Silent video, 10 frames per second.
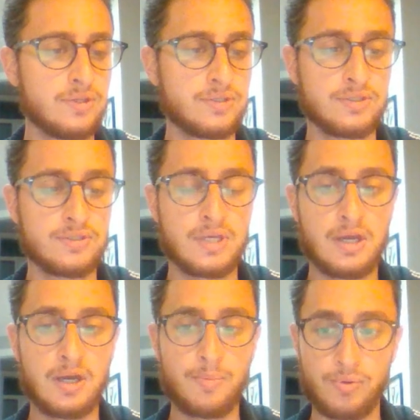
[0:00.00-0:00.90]
This is
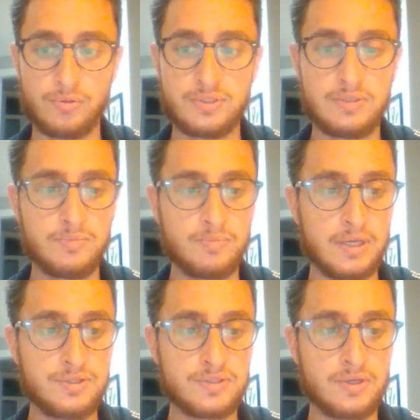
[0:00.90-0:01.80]
a
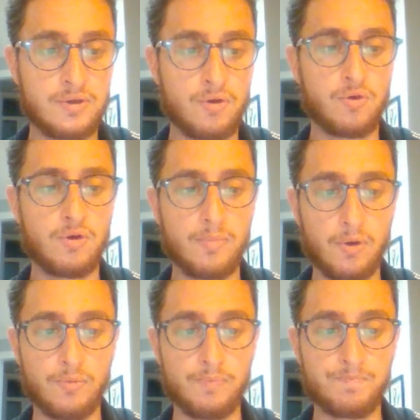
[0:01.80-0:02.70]
protein-based
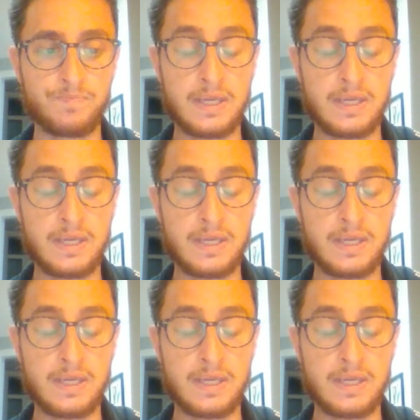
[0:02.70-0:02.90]
hormone.